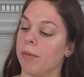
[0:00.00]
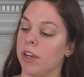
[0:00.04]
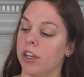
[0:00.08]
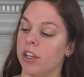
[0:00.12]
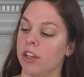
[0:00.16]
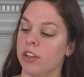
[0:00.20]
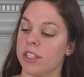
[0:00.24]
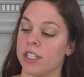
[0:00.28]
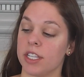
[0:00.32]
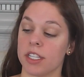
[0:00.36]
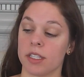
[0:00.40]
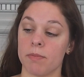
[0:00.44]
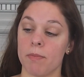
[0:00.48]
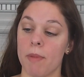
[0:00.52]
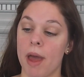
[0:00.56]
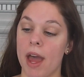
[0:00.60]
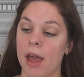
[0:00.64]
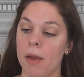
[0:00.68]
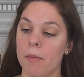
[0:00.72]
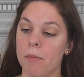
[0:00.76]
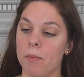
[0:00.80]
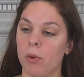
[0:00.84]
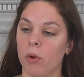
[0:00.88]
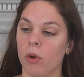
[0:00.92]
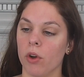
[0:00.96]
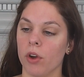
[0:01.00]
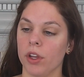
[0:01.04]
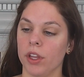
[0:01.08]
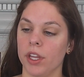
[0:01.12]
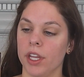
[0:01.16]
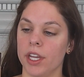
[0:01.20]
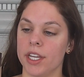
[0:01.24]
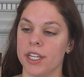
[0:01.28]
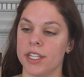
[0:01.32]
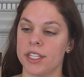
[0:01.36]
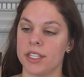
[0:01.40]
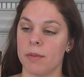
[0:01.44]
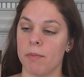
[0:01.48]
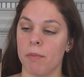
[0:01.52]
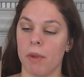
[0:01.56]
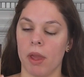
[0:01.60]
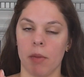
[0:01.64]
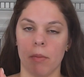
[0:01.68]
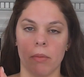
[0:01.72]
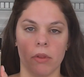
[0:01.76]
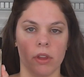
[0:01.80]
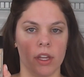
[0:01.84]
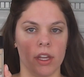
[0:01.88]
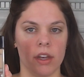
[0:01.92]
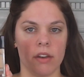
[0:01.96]
gonna use this matte and poreless
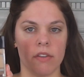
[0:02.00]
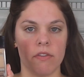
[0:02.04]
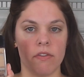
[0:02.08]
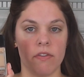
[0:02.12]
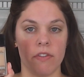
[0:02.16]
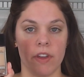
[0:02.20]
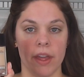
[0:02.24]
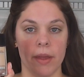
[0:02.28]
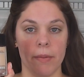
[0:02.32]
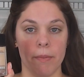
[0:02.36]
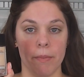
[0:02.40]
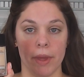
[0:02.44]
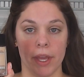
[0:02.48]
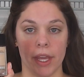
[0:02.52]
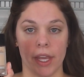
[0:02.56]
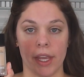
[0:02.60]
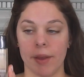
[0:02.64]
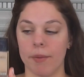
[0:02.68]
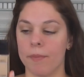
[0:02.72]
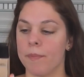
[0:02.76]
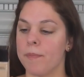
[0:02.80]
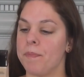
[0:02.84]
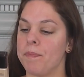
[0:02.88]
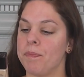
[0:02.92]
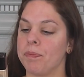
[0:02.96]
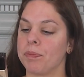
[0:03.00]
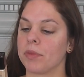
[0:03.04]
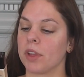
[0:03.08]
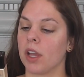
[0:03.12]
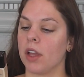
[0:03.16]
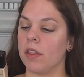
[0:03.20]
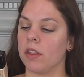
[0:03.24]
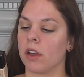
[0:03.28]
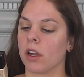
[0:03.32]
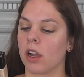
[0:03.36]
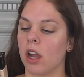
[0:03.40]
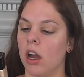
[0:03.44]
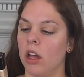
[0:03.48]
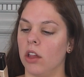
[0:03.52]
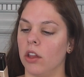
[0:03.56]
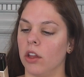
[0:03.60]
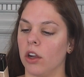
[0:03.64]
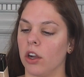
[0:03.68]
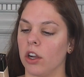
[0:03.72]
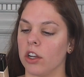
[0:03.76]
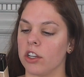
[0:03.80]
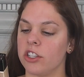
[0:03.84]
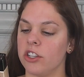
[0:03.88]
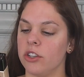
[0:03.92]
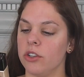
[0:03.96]
Maybelline Fit Me in the
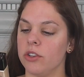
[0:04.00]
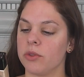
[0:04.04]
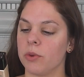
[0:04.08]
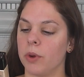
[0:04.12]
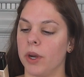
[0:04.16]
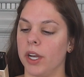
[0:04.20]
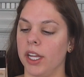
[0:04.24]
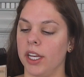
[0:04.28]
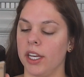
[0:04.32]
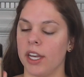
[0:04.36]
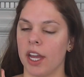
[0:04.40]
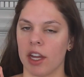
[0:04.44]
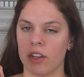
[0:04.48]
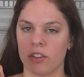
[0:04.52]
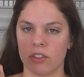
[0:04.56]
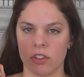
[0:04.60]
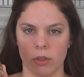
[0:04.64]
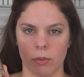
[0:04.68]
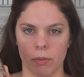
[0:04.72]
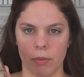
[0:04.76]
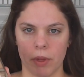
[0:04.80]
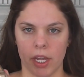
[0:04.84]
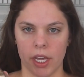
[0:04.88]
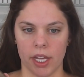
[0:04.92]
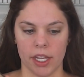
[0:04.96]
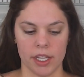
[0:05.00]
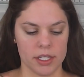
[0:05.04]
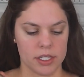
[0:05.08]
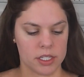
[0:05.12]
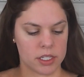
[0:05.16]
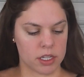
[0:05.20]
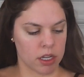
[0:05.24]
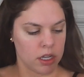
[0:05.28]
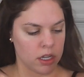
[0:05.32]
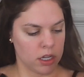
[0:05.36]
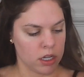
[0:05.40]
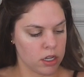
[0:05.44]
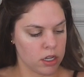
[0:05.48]
color 220 Natural Beige.